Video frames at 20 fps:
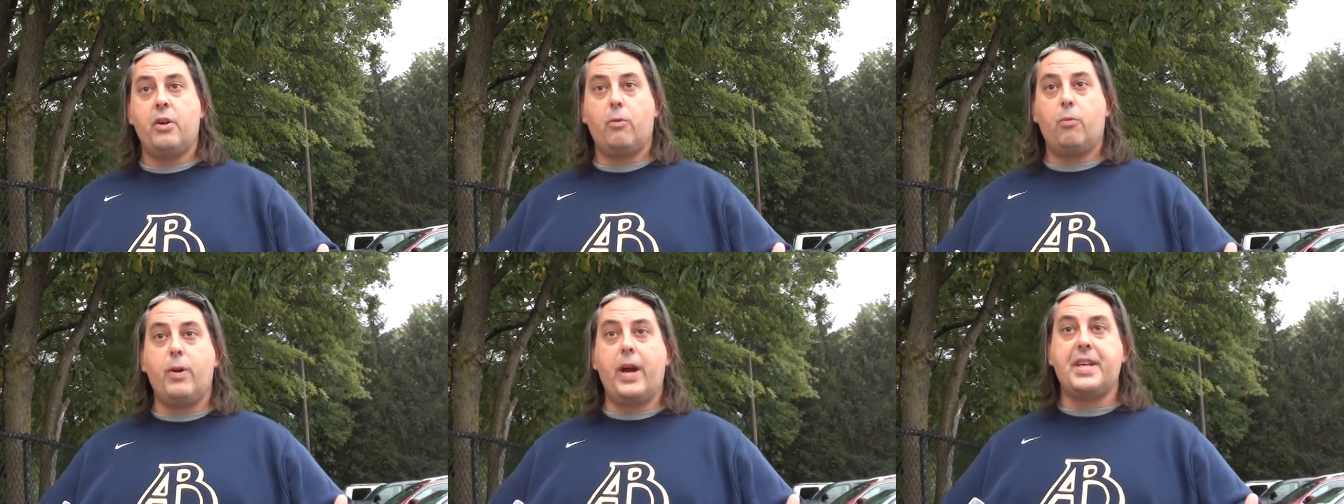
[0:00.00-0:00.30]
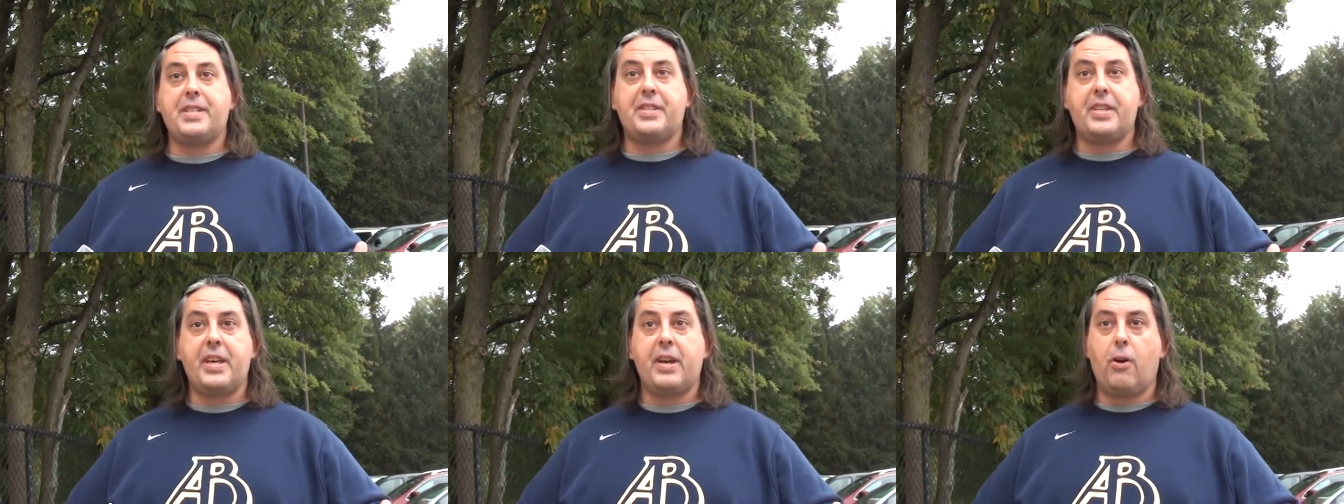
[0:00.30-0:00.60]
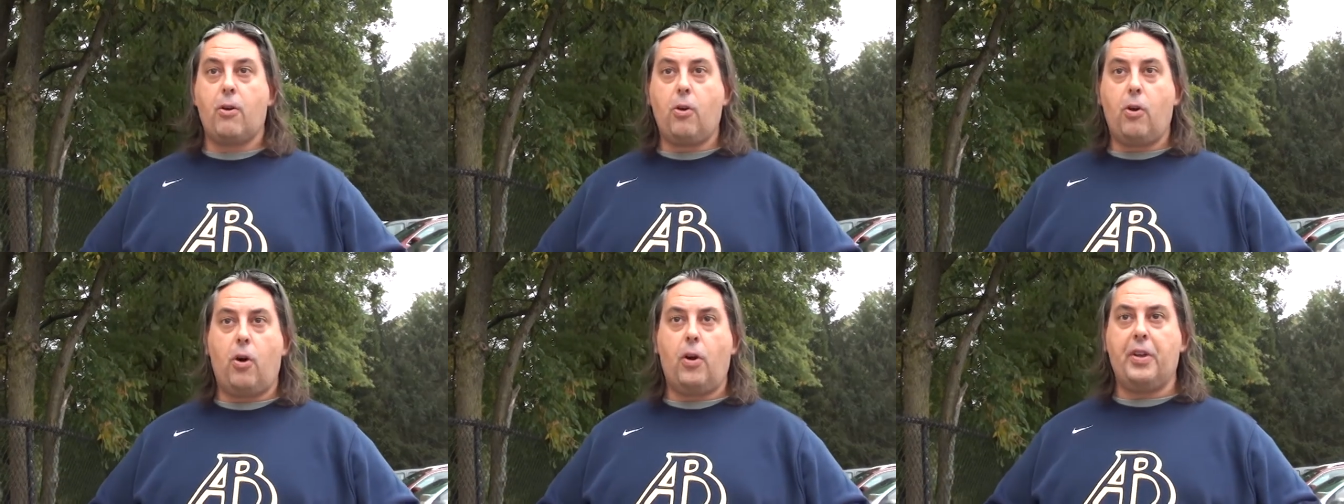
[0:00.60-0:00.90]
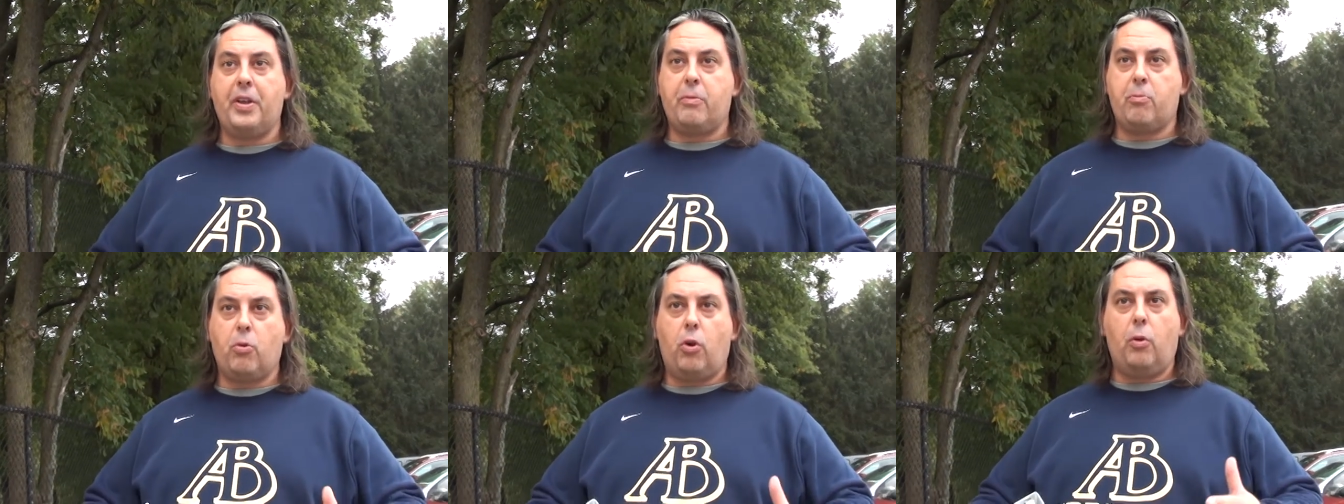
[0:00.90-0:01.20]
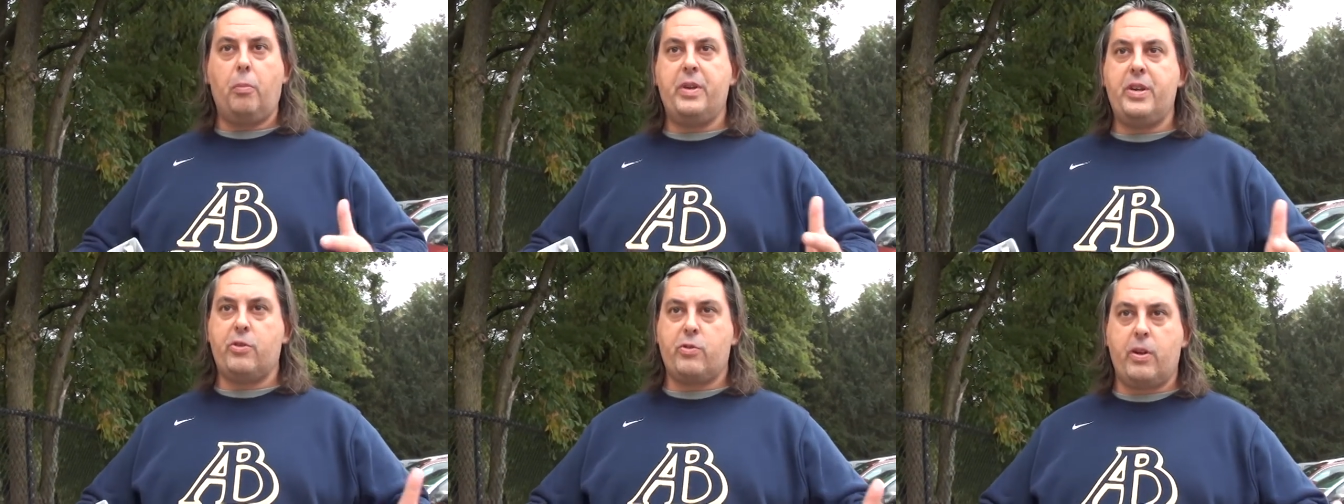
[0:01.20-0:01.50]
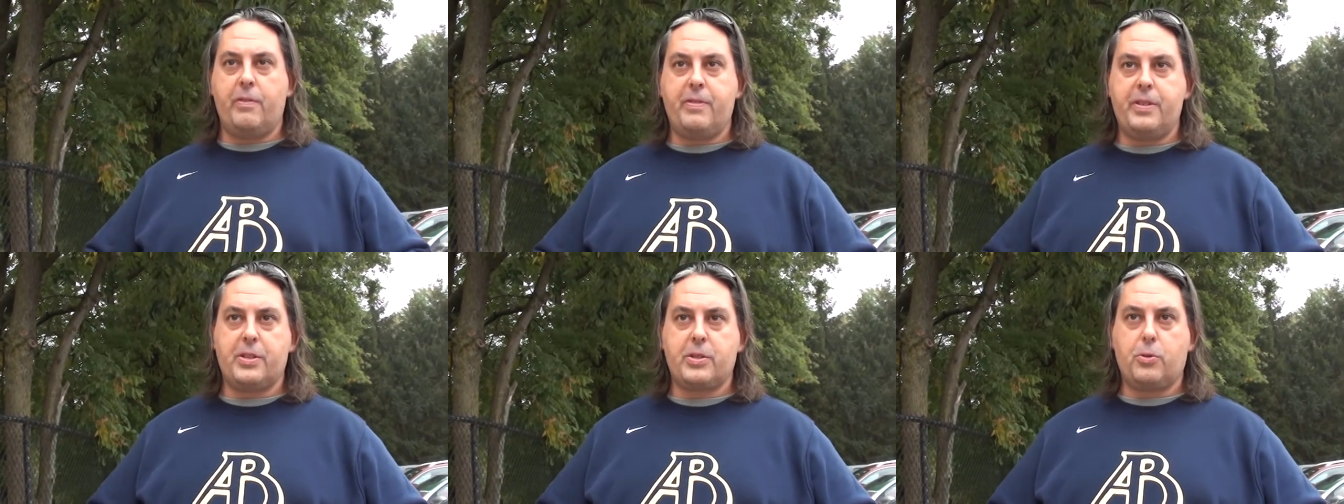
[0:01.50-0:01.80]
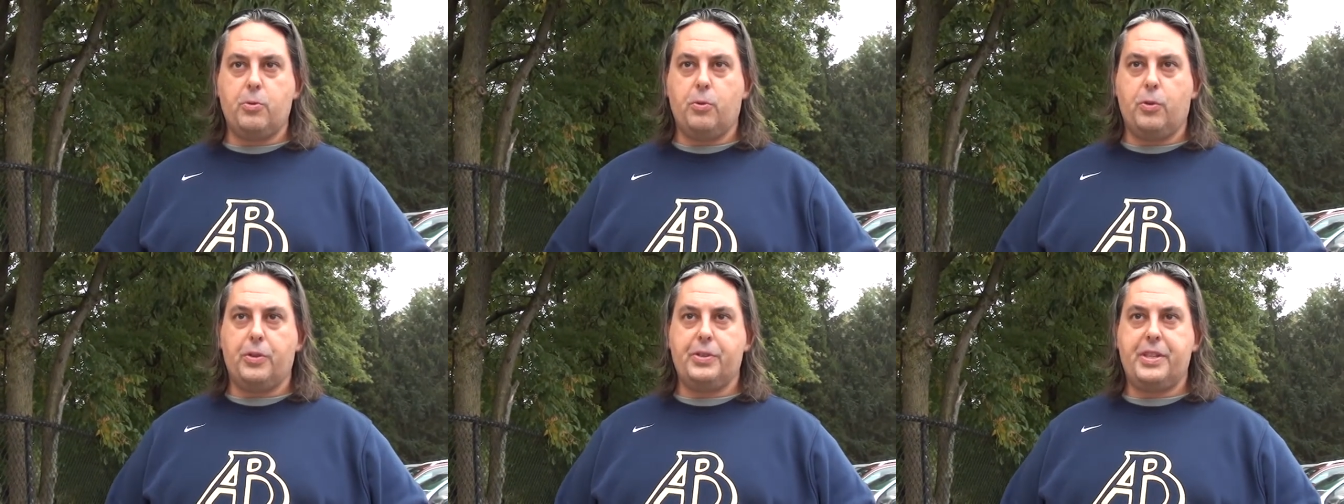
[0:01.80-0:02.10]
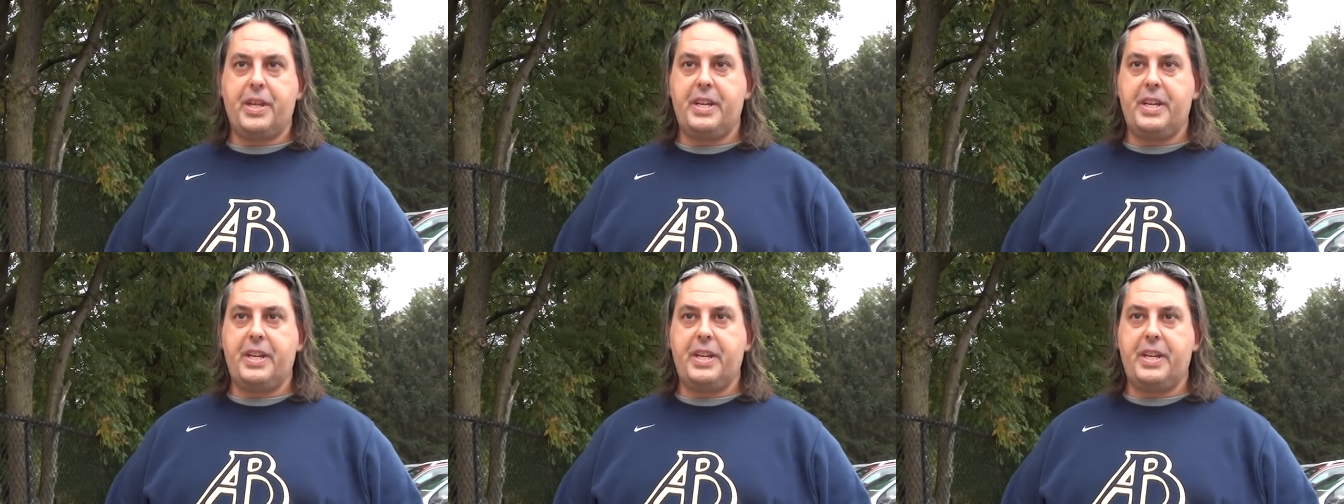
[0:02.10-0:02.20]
wrestling are all enrollment driven schools.